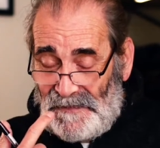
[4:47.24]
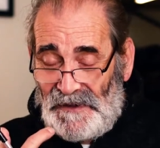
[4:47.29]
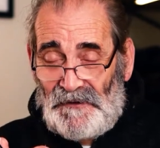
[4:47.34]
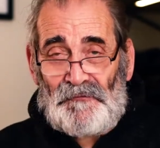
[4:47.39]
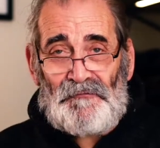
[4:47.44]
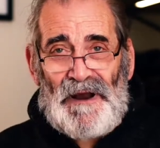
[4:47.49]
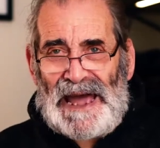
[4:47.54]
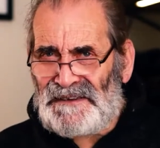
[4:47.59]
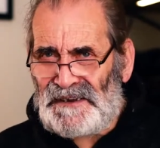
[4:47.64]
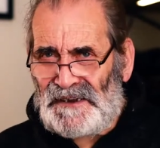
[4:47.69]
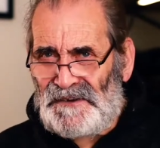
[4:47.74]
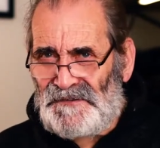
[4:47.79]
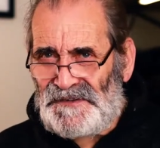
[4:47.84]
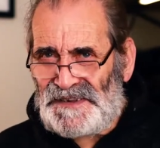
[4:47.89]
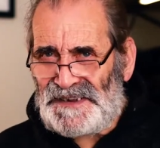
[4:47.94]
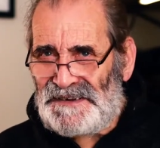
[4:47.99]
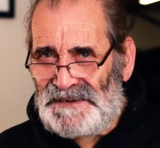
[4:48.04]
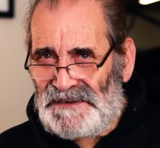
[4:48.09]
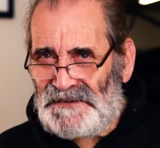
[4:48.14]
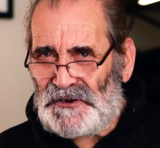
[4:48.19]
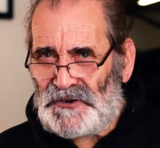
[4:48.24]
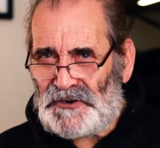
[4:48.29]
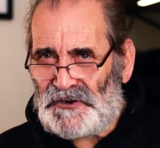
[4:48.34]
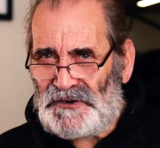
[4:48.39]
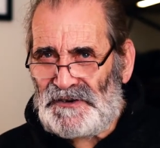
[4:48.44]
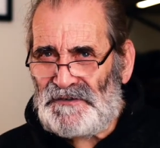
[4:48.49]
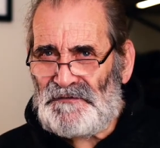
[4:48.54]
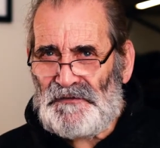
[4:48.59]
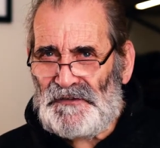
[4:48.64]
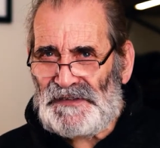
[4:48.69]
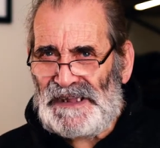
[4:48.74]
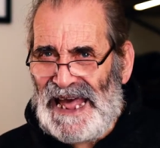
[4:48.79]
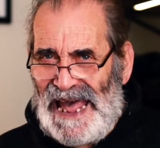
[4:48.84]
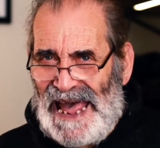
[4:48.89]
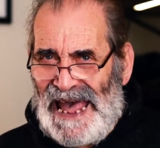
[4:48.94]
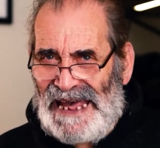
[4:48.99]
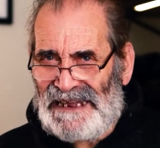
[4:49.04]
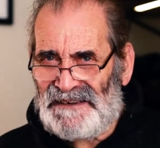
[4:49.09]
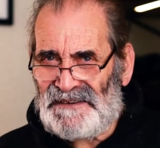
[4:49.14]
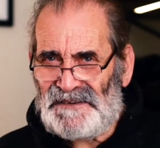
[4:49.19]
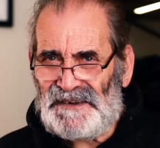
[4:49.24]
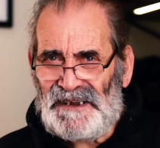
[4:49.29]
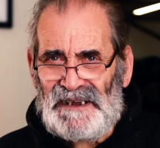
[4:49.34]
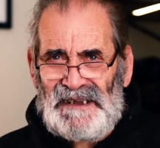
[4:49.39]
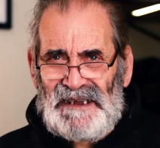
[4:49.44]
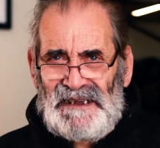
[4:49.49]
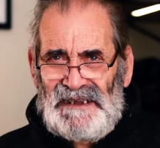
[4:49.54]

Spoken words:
Rado's condition for the hand,